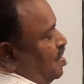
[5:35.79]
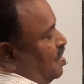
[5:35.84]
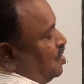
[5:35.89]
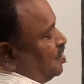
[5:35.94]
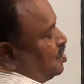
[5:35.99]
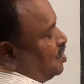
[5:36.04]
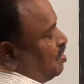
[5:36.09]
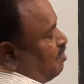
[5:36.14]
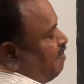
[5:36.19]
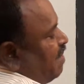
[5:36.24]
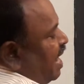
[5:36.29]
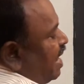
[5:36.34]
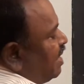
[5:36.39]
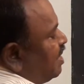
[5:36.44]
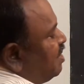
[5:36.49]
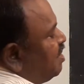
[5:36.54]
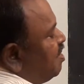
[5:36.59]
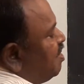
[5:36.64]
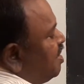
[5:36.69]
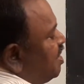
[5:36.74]
So the
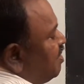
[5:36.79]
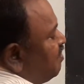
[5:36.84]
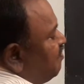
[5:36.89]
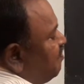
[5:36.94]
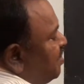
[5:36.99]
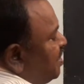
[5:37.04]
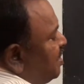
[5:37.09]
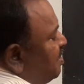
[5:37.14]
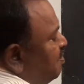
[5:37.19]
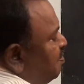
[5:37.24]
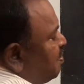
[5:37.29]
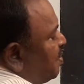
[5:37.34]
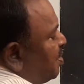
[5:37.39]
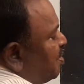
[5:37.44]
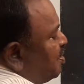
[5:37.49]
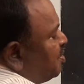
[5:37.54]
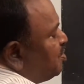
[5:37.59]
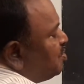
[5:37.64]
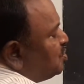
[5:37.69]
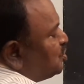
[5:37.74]
magnetic field
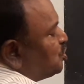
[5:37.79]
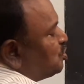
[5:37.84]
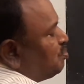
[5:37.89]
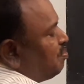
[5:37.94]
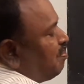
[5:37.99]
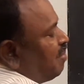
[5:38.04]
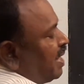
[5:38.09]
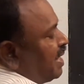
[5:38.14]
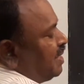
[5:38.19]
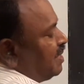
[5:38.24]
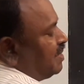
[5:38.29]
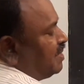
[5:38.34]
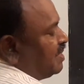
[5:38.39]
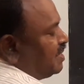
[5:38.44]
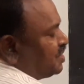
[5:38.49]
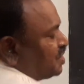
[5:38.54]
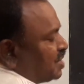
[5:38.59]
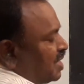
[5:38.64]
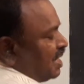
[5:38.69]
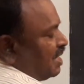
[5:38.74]
produced by
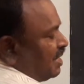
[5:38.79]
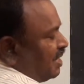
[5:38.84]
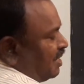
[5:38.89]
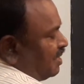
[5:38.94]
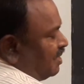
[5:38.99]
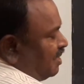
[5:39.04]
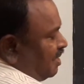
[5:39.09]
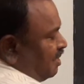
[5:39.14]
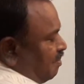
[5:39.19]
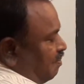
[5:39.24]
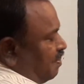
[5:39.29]
this conductor